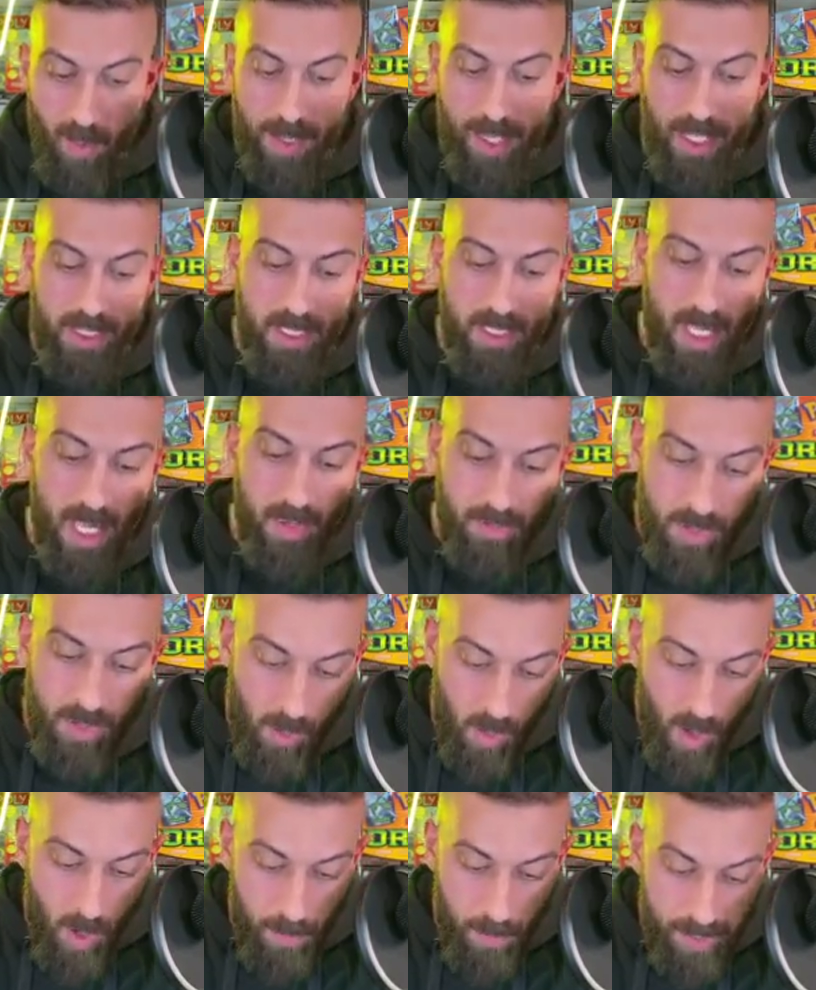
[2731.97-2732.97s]
Because if
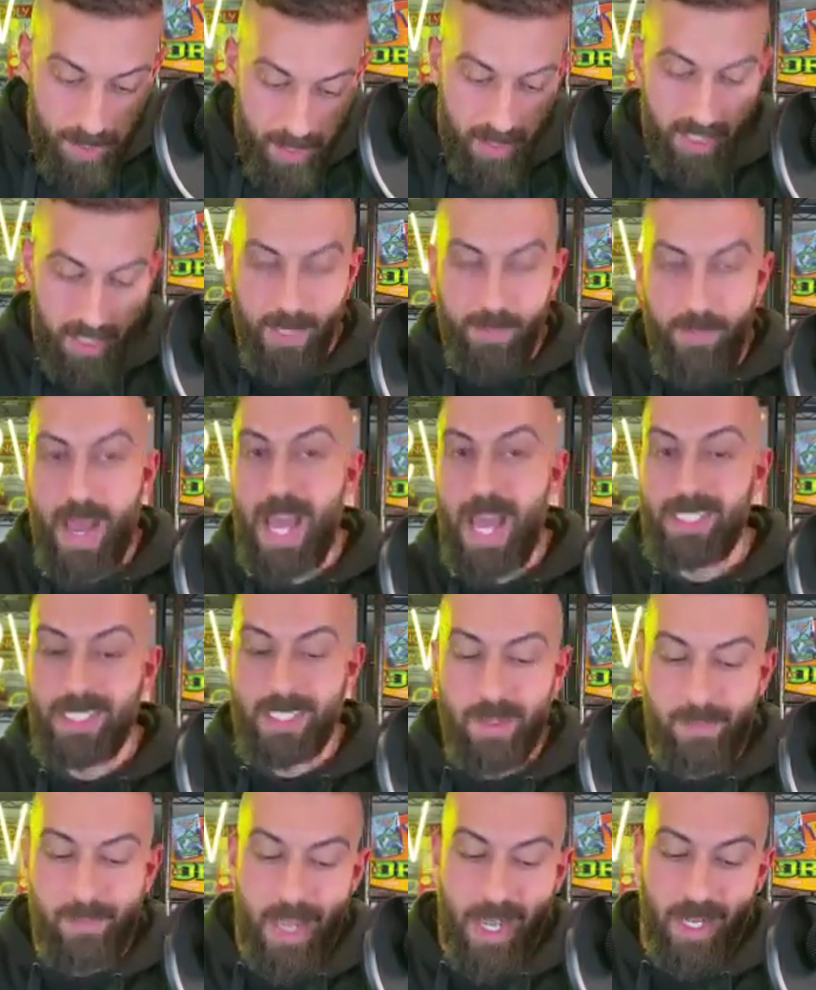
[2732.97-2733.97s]
you opened these packs
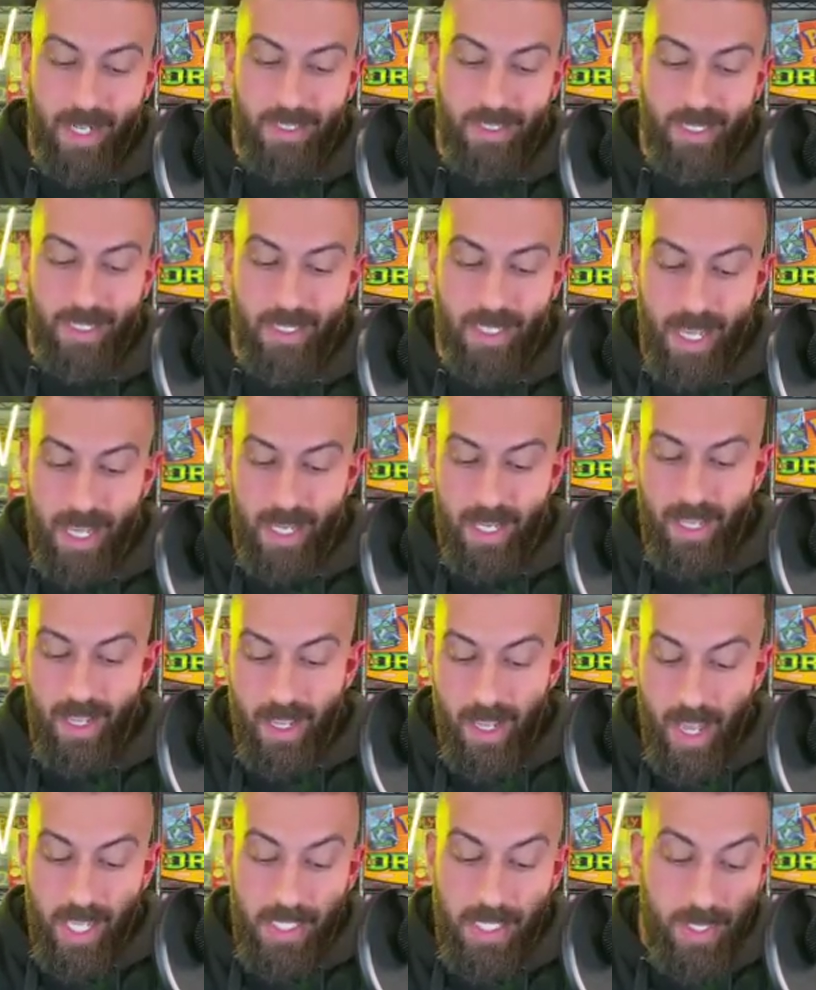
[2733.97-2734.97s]
up back in the day
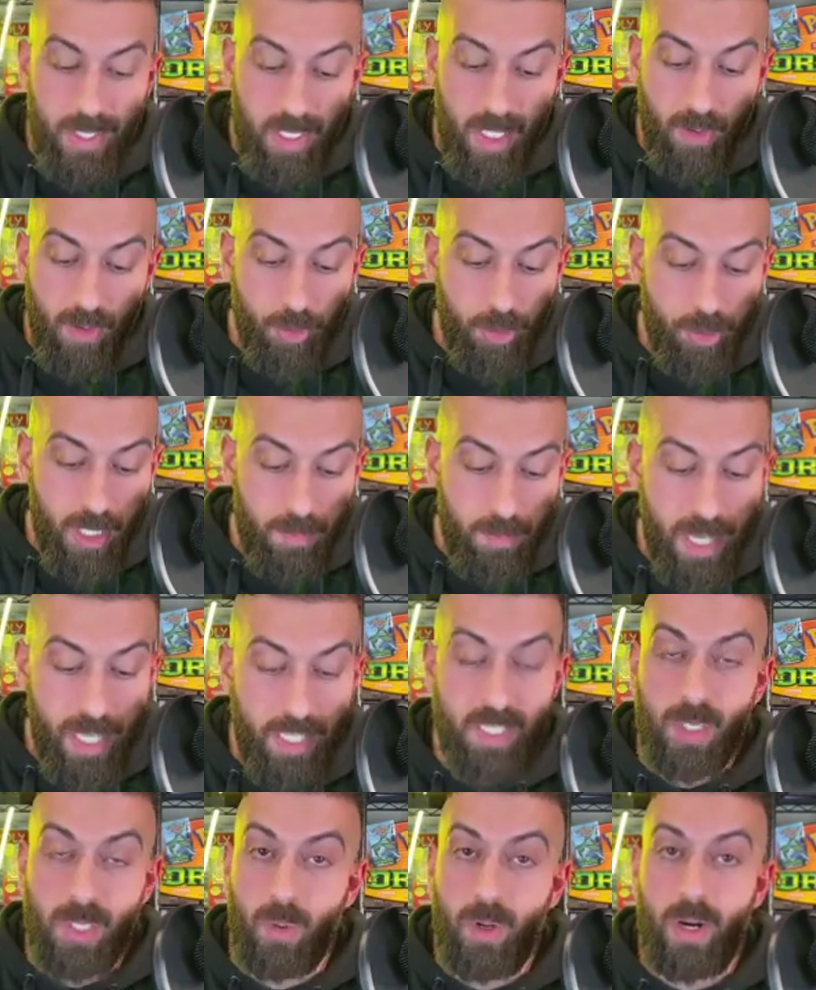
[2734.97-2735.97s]
and you didn't go for theme
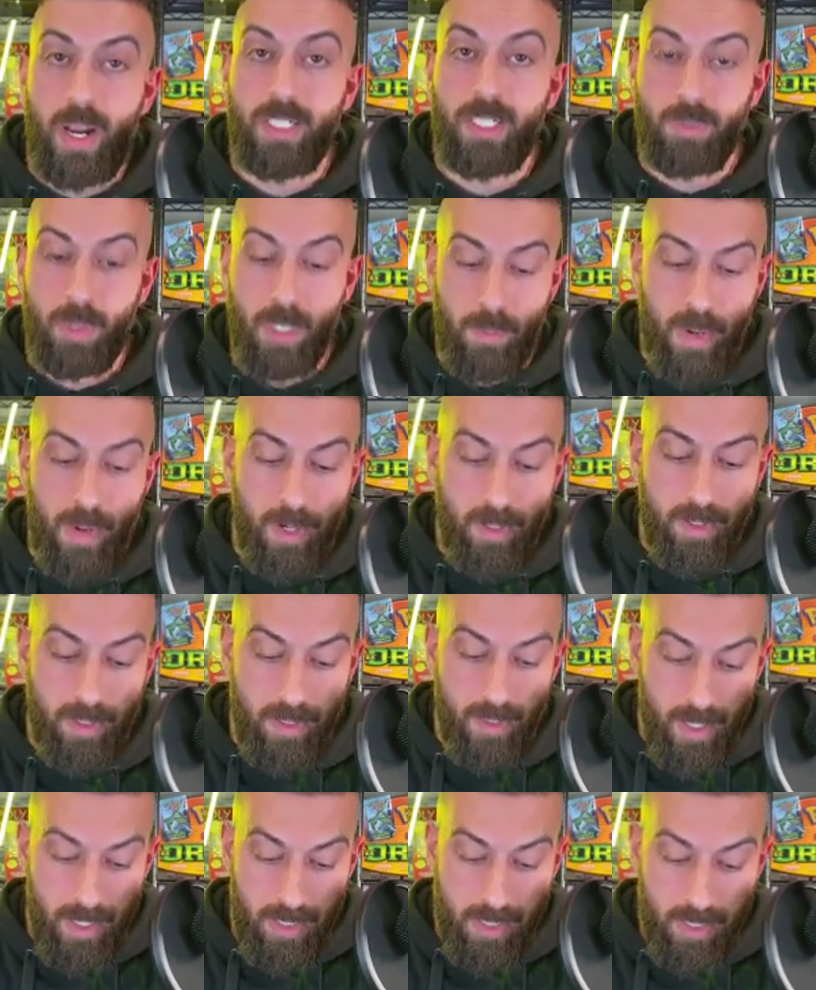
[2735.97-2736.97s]
decks, you were an expert apparently.
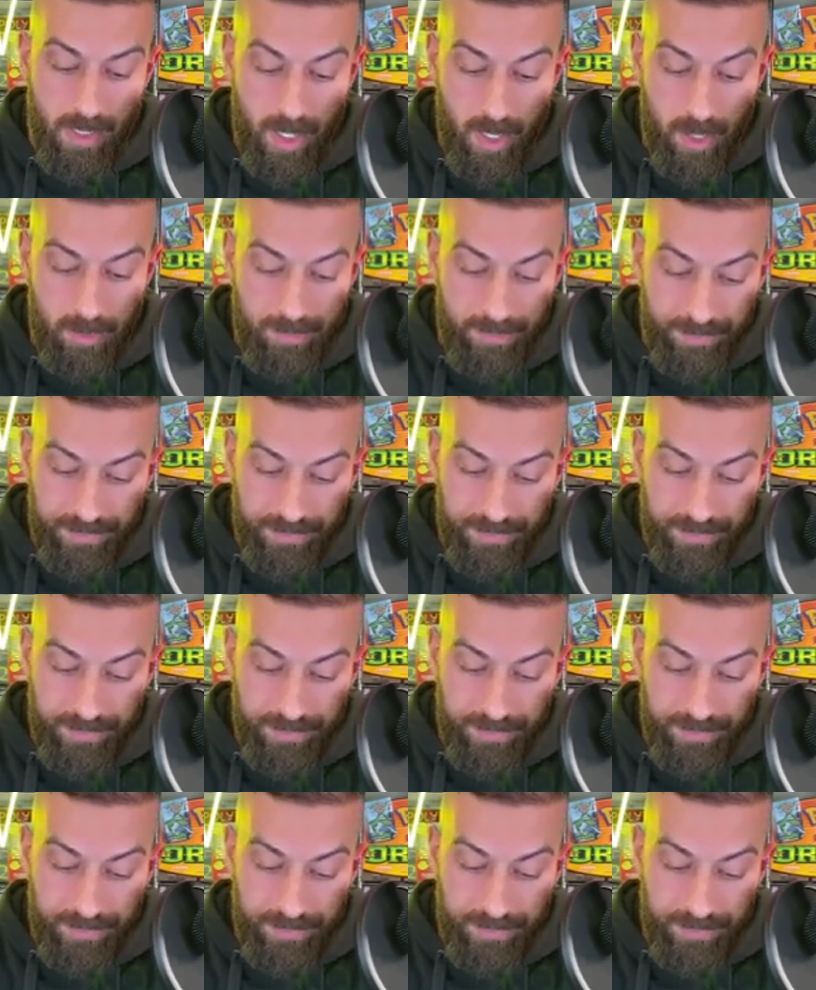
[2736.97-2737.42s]
So